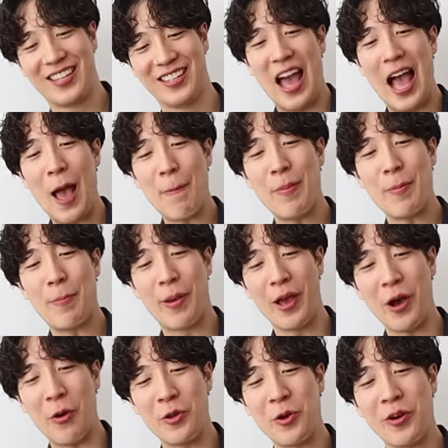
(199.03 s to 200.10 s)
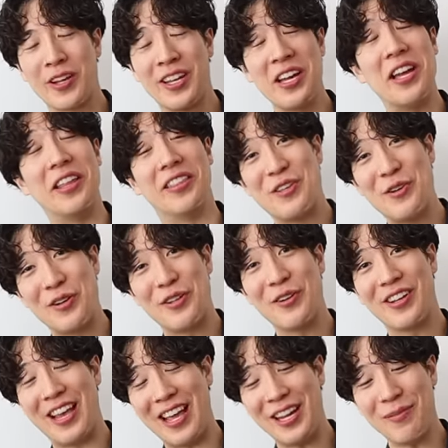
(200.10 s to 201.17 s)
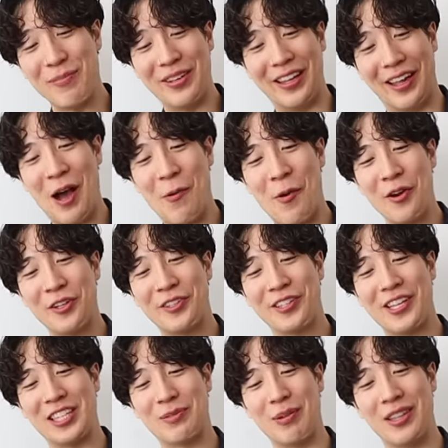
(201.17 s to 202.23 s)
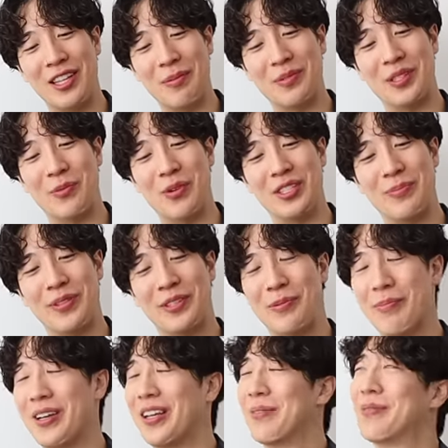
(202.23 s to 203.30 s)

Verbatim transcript: Happy pill, you're good. You, you're getting me. I want you to kiss my lips, the ones between my